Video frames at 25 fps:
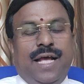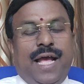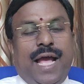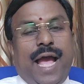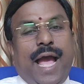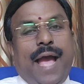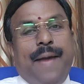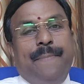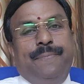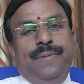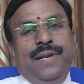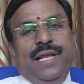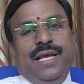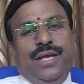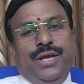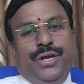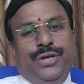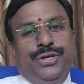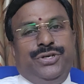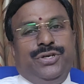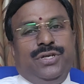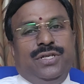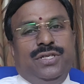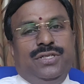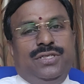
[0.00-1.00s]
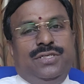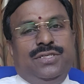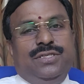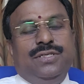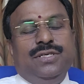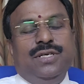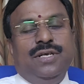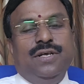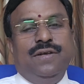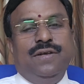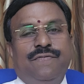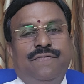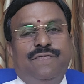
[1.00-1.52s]
applications
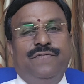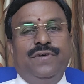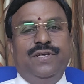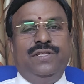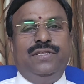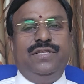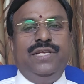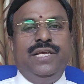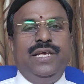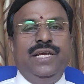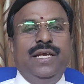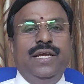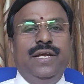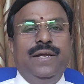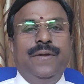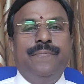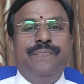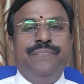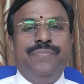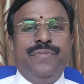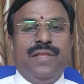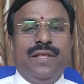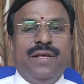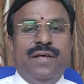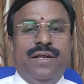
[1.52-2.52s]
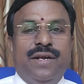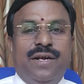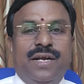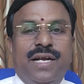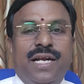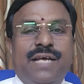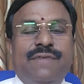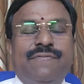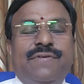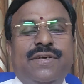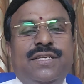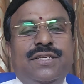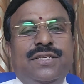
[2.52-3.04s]
with the
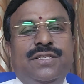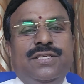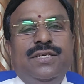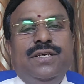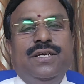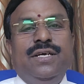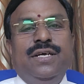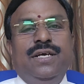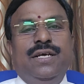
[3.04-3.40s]
relevant